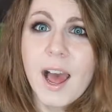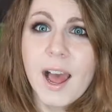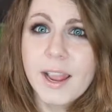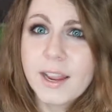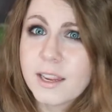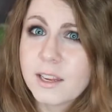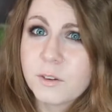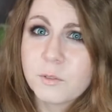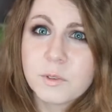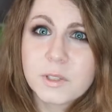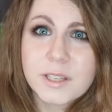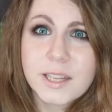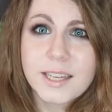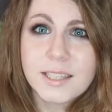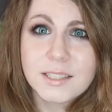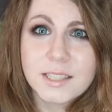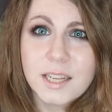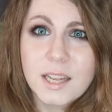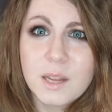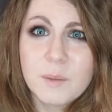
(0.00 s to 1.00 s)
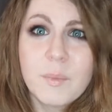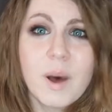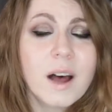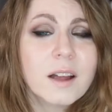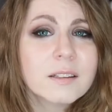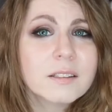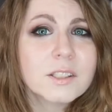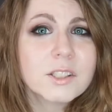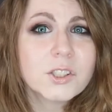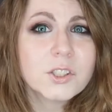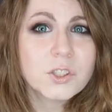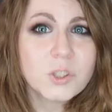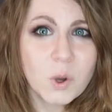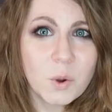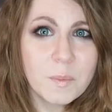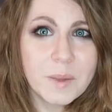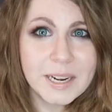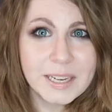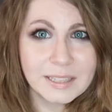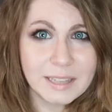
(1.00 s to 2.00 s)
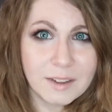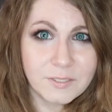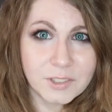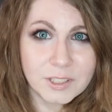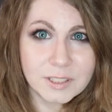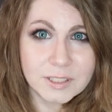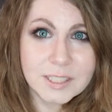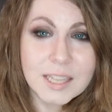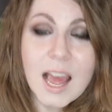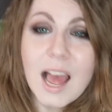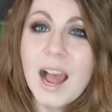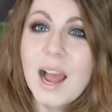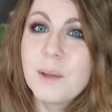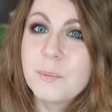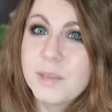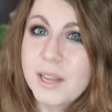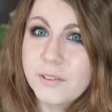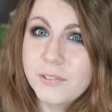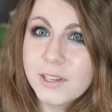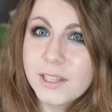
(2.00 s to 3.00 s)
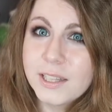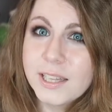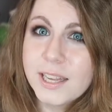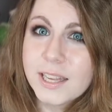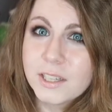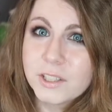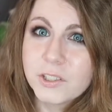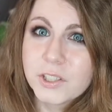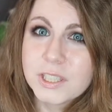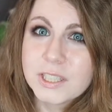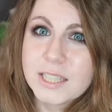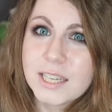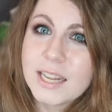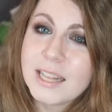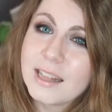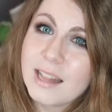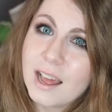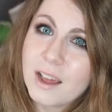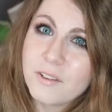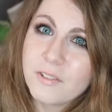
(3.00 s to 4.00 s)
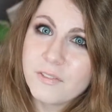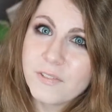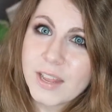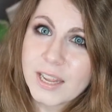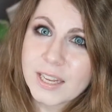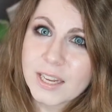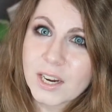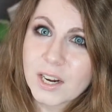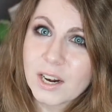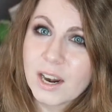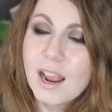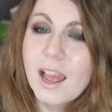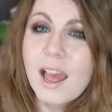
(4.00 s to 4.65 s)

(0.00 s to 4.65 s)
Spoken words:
I can relate to him on so many levels. I'm definitely interested in that figure.